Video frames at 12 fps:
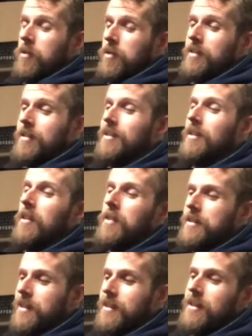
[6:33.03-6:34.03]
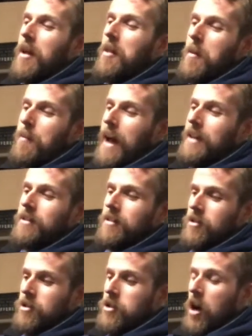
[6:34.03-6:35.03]
This isn't the best
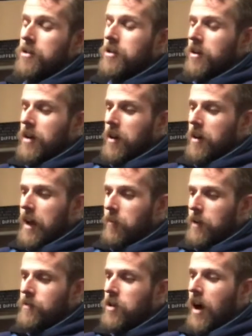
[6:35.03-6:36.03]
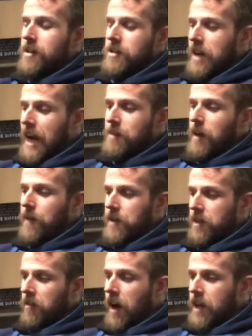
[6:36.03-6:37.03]
judger, and we've chatted about
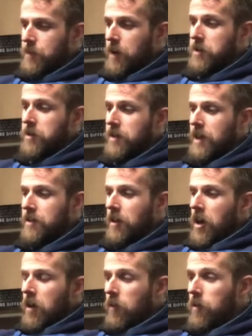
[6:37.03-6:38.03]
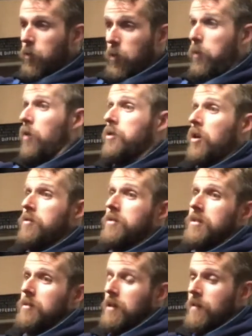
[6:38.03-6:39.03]
this a lot, especially since we're both
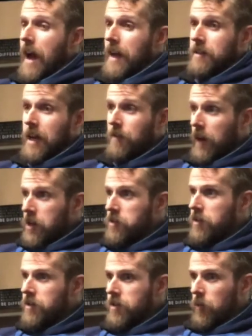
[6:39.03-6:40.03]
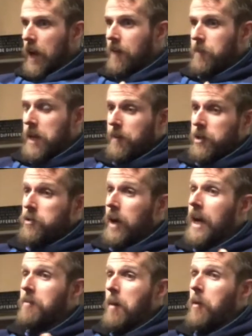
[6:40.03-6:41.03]
coaches and we've had kind of injuries, so we haven't been able to
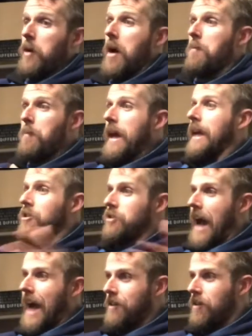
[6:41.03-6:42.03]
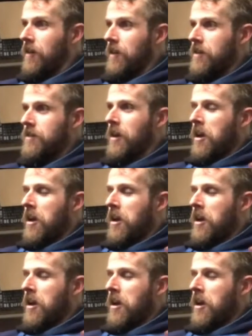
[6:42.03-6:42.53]
train, and maybe we're not big and jacked and all this.